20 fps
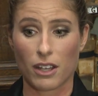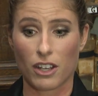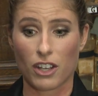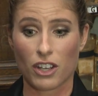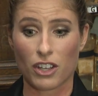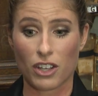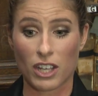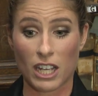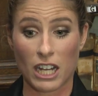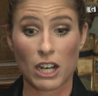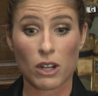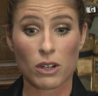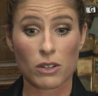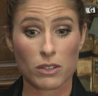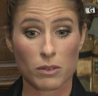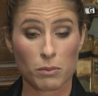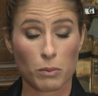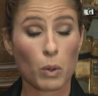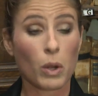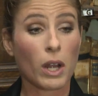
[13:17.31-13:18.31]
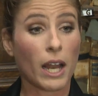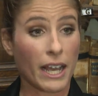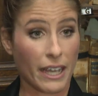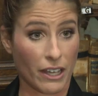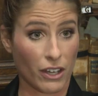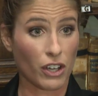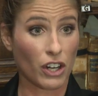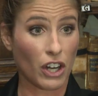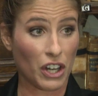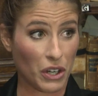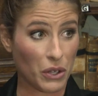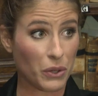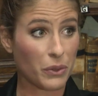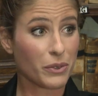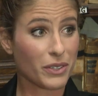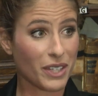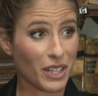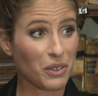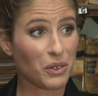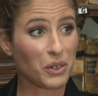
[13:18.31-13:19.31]
it looks more like you're going to
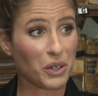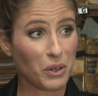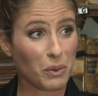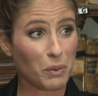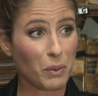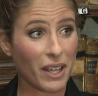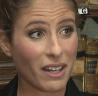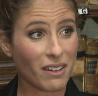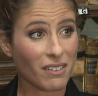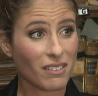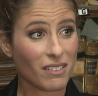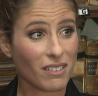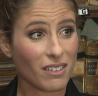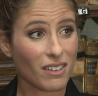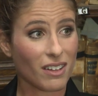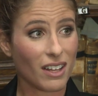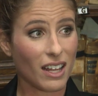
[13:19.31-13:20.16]
lose than you're going to win